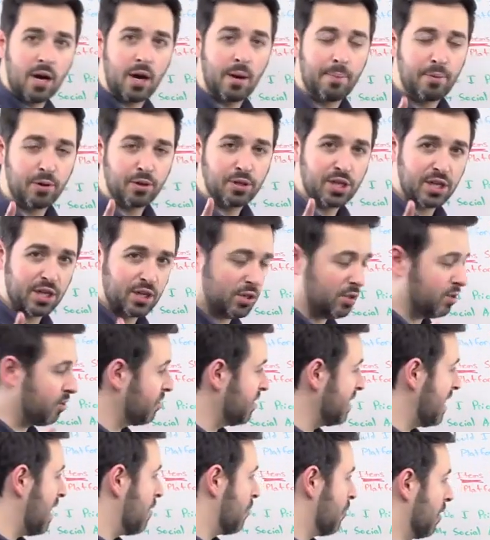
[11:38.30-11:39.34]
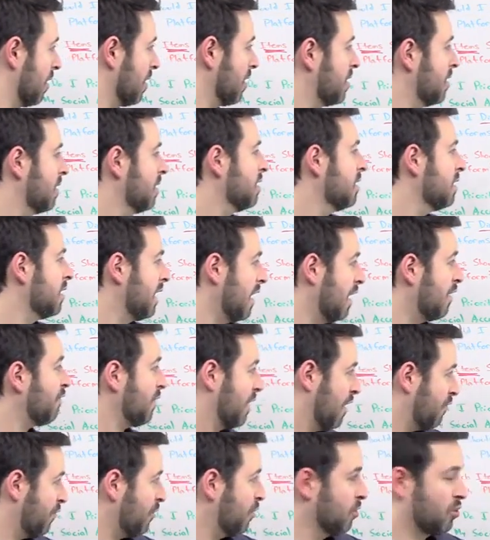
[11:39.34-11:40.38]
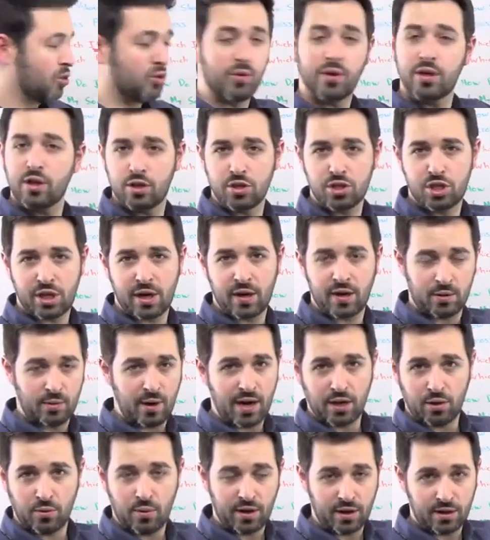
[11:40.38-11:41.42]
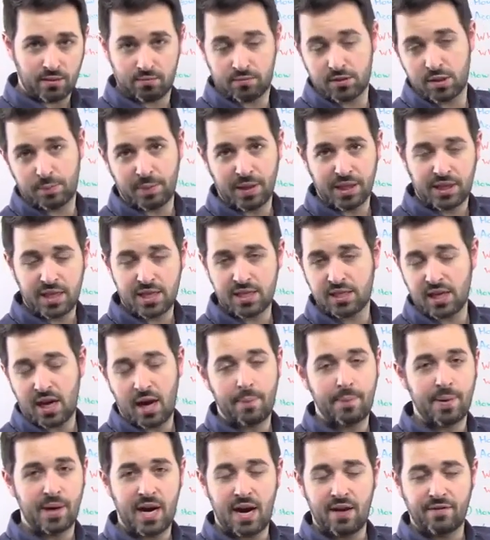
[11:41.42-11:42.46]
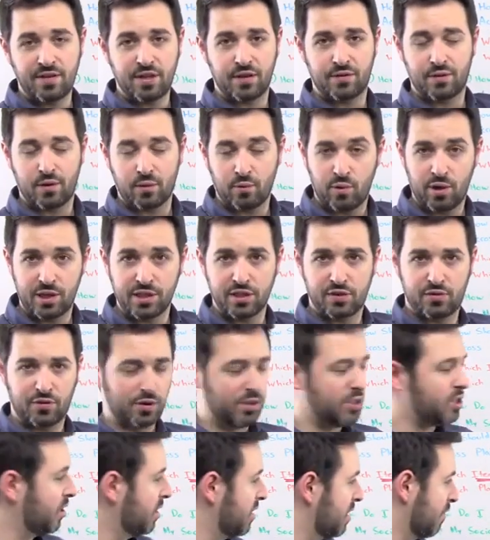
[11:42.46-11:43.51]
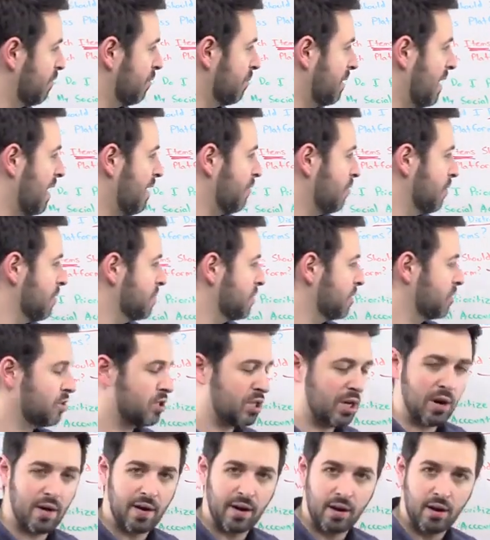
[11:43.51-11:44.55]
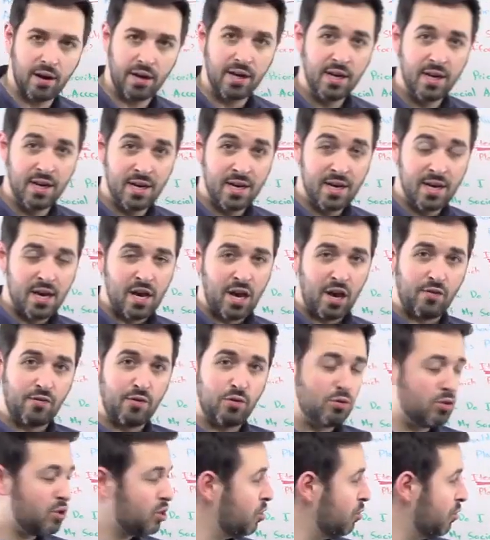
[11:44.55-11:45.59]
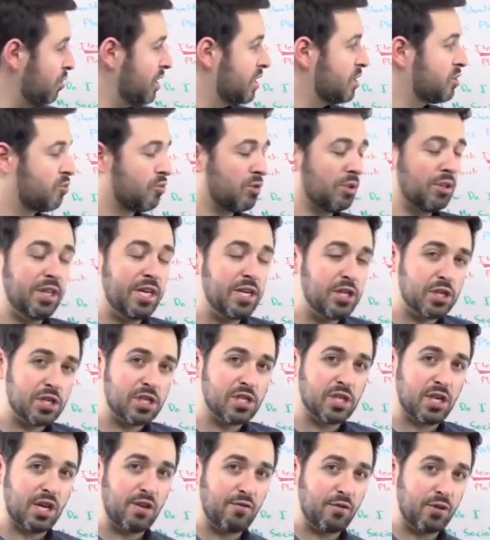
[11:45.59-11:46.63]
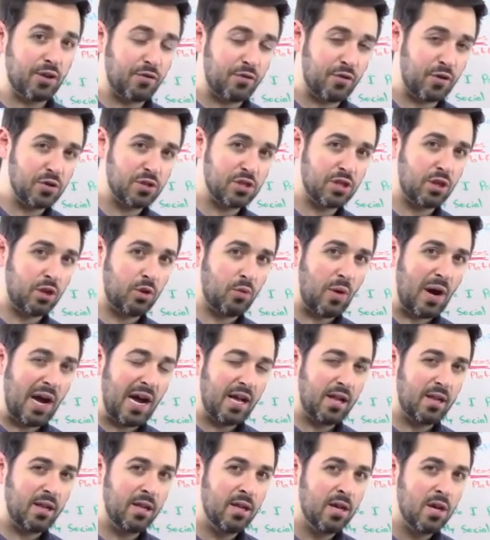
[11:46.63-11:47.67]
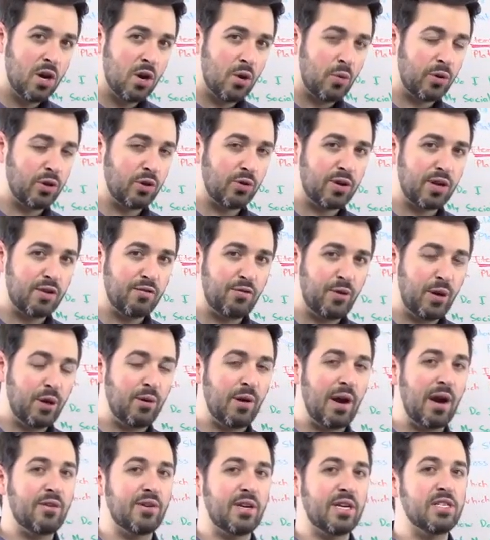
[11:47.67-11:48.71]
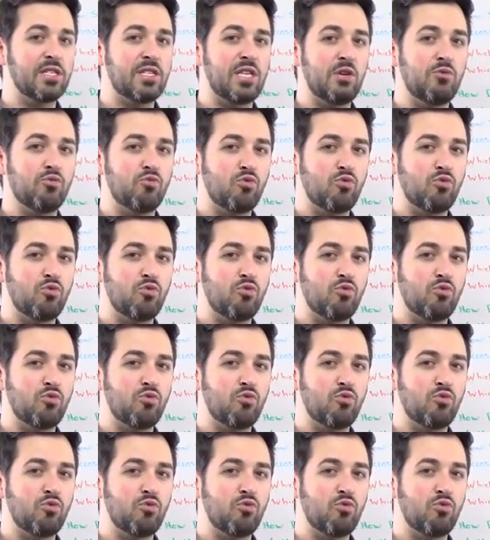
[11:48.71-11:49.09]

a particular network. If you're doing good sharing, right? You want to split these up and have different ones for each of the different platforms that you're sharing on. If you do this religiously for the first little while, what you can figure out is the